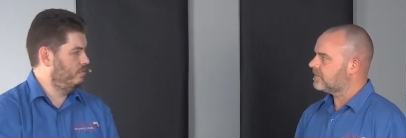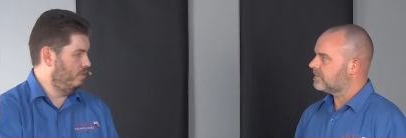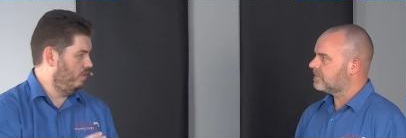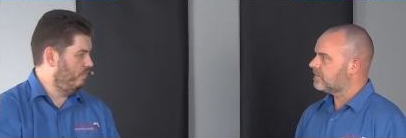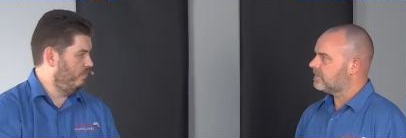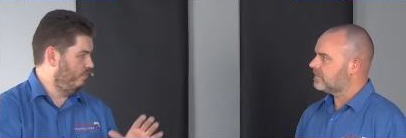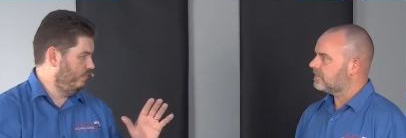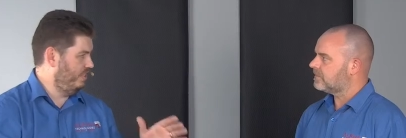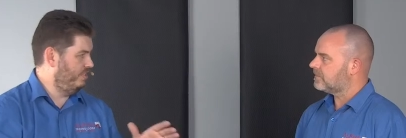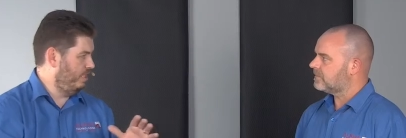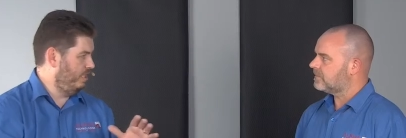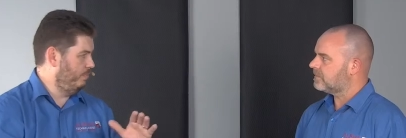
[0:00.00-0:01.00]
Speaker 1: of
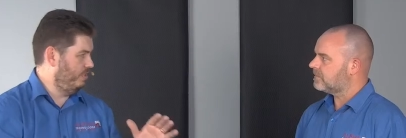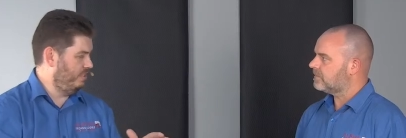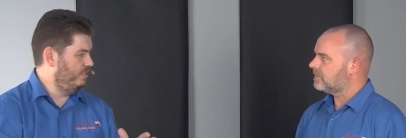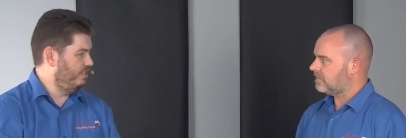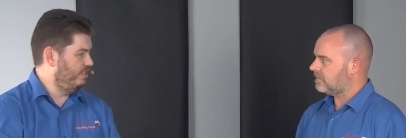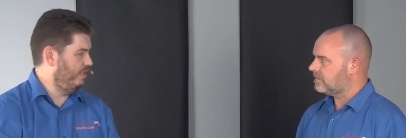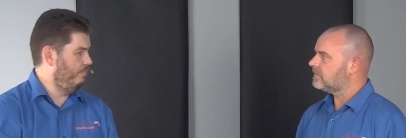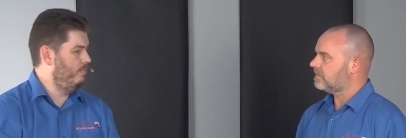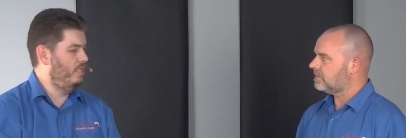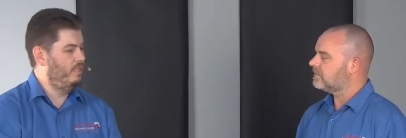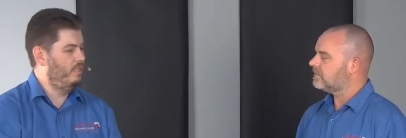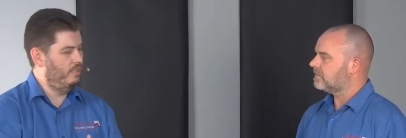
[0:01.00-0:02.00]
TCM and TTM,
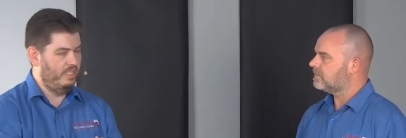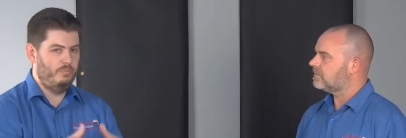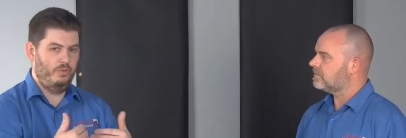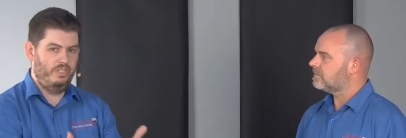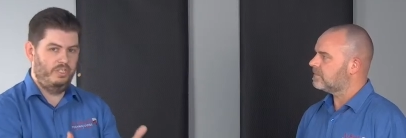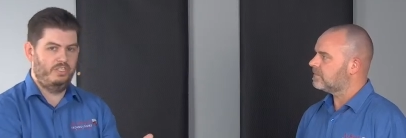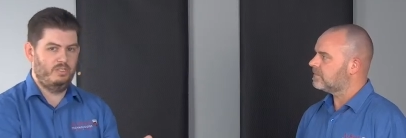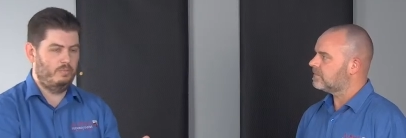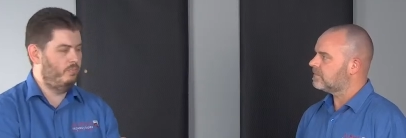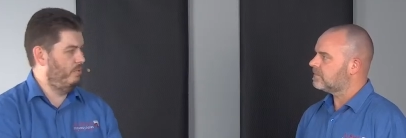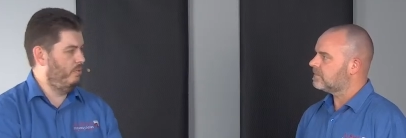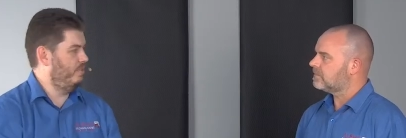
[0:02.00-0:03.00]
that's pretty just
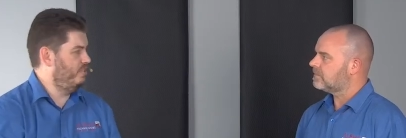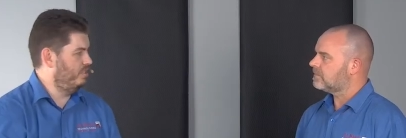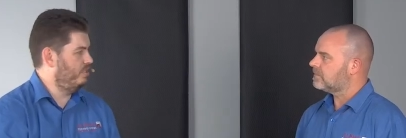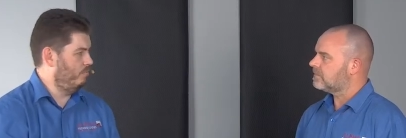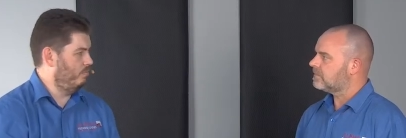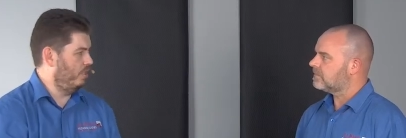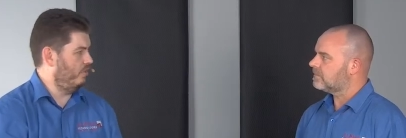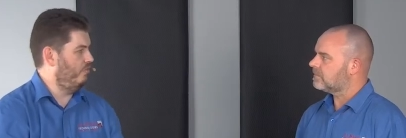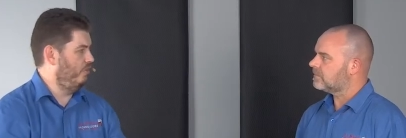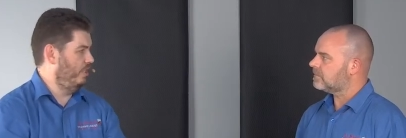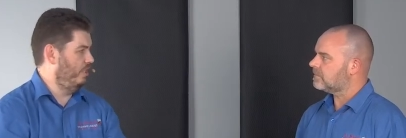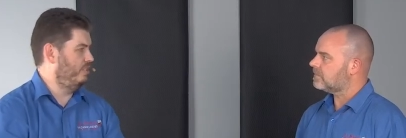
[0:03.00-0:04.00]
pretty much just the
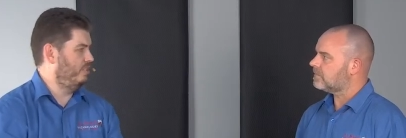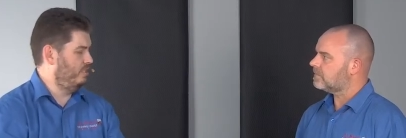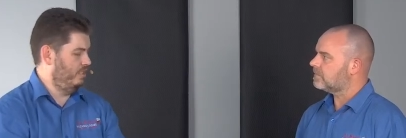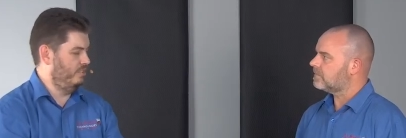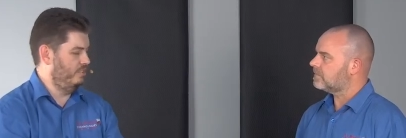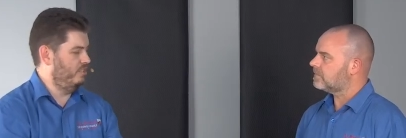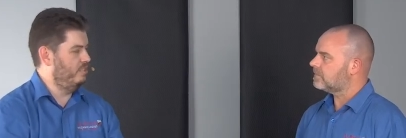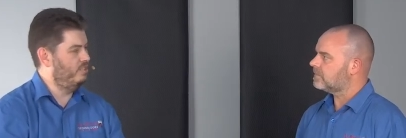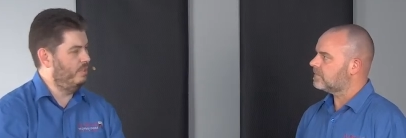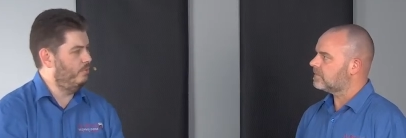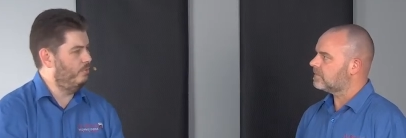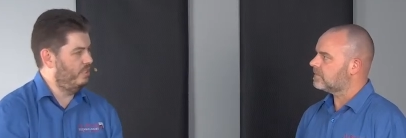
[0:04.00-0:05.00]
microphone as a, as in a
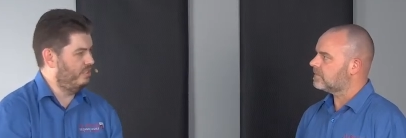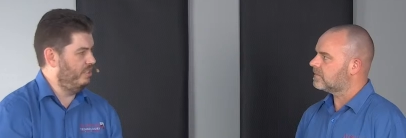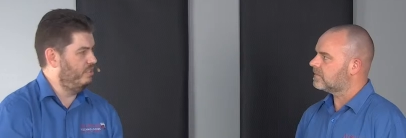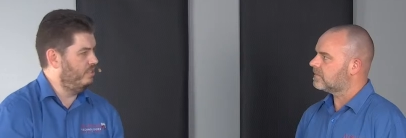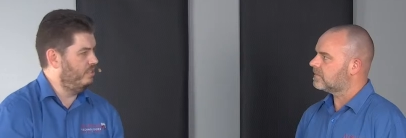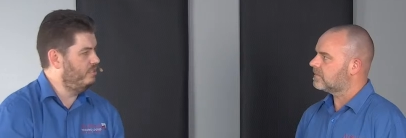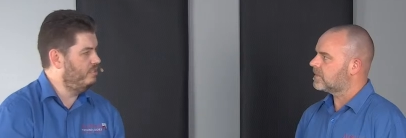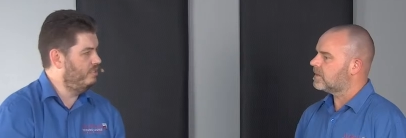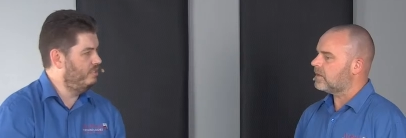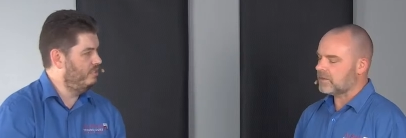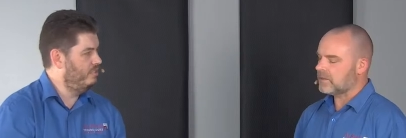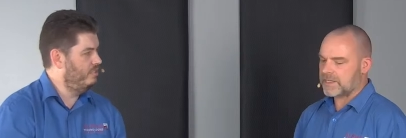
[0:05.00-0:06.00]
separate extender.
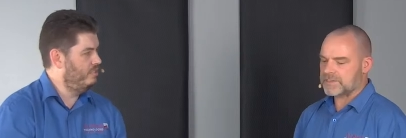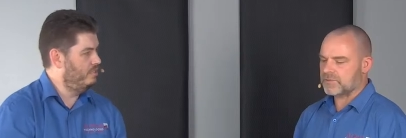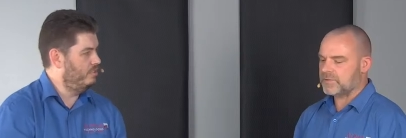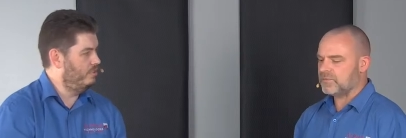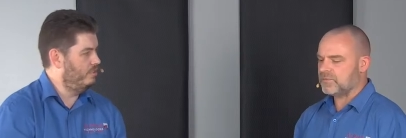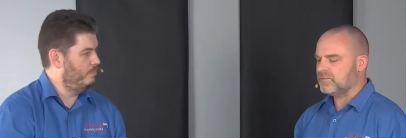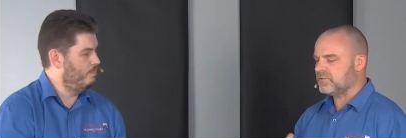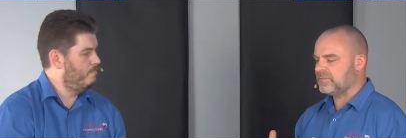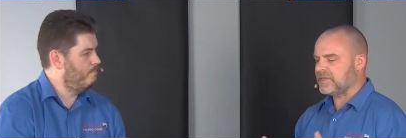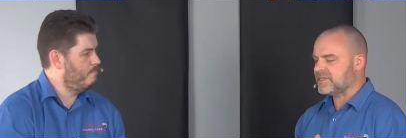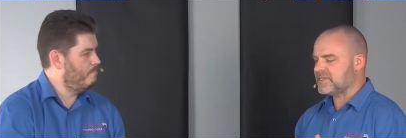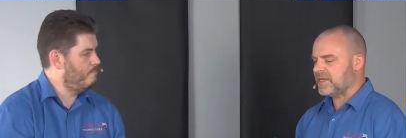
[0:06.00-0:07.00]
Speaker 2: Okay, so would, would it
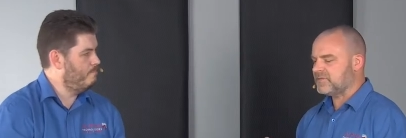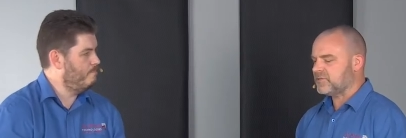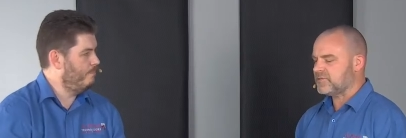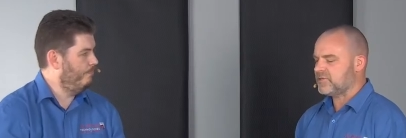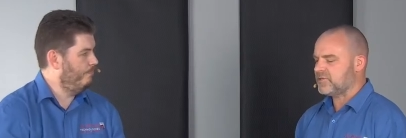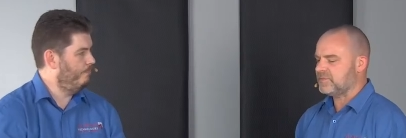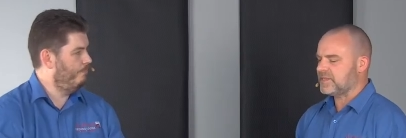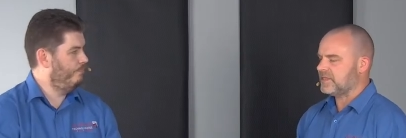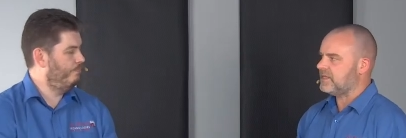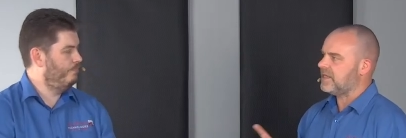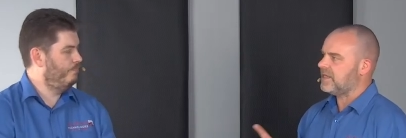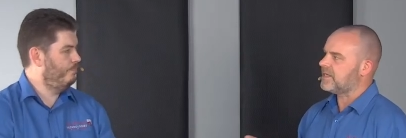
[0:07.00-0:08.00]
be safe to assume that
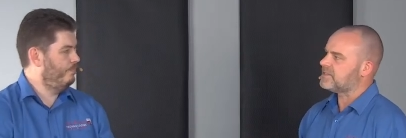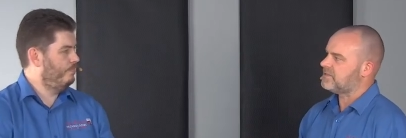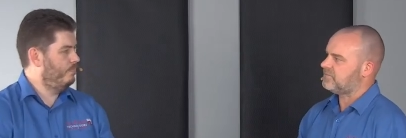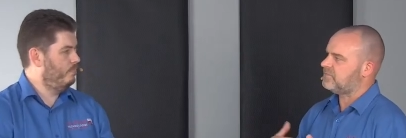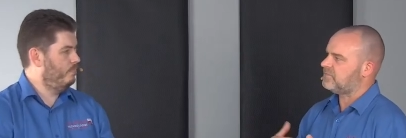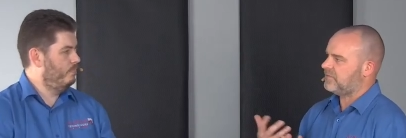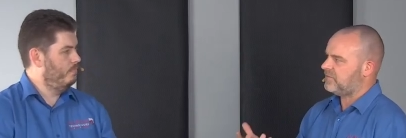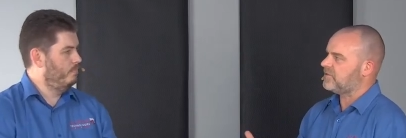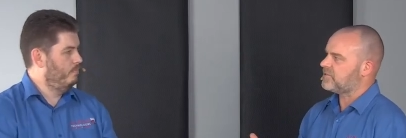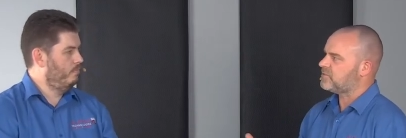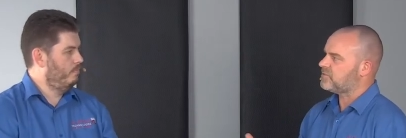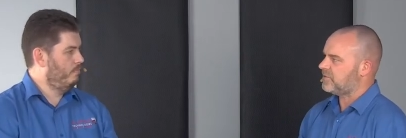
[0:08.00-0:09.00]
the EX
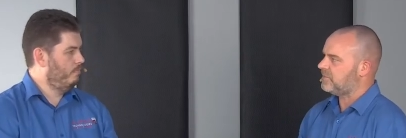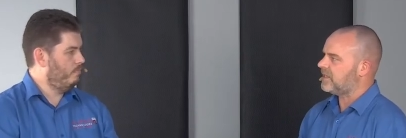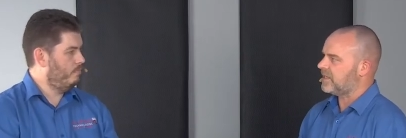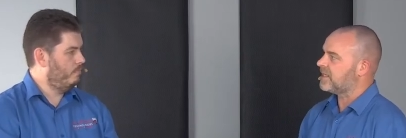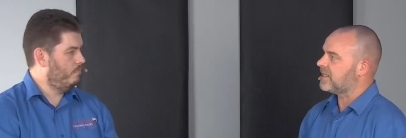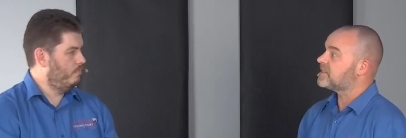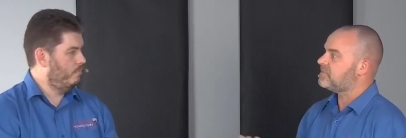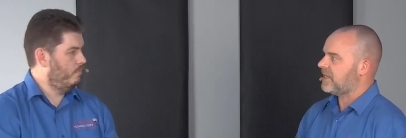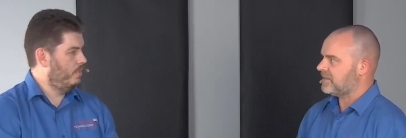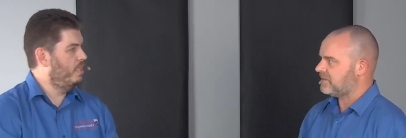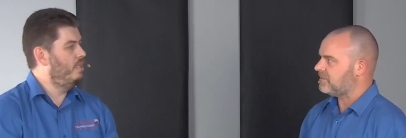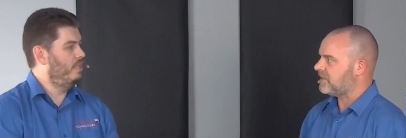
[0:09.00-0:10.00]
refers to it being an
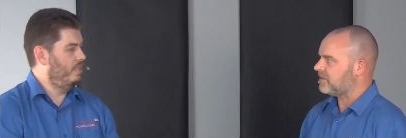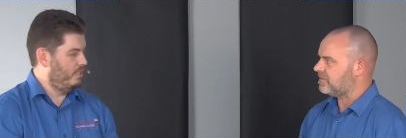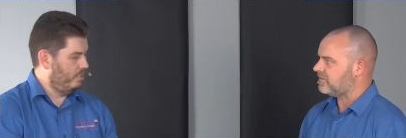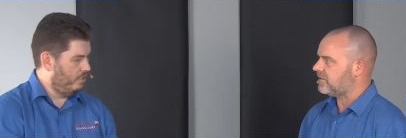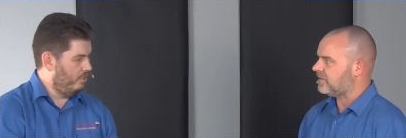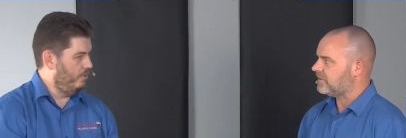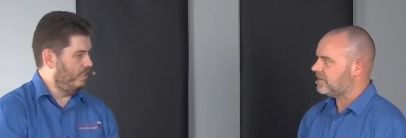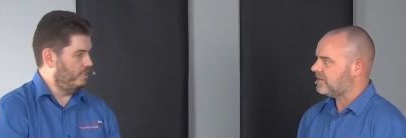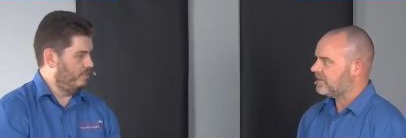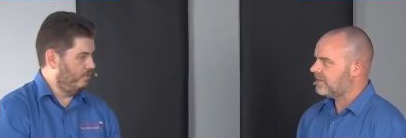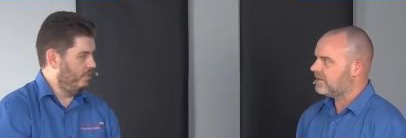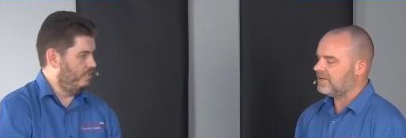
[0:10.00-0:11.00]
expander microphone?
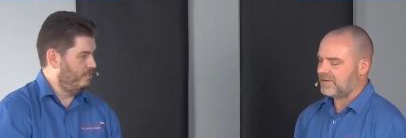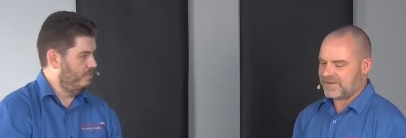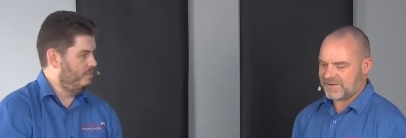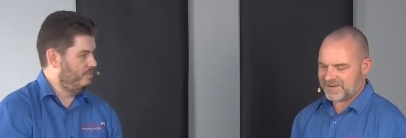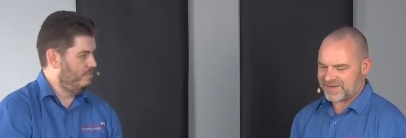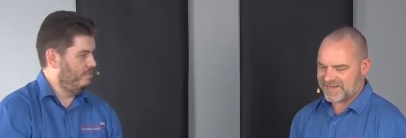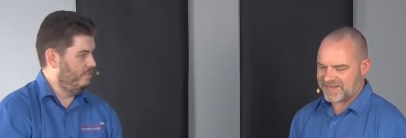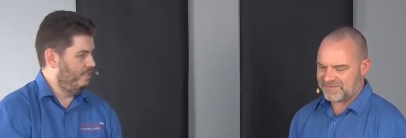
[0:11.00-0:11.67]
Correct, correct. Okay,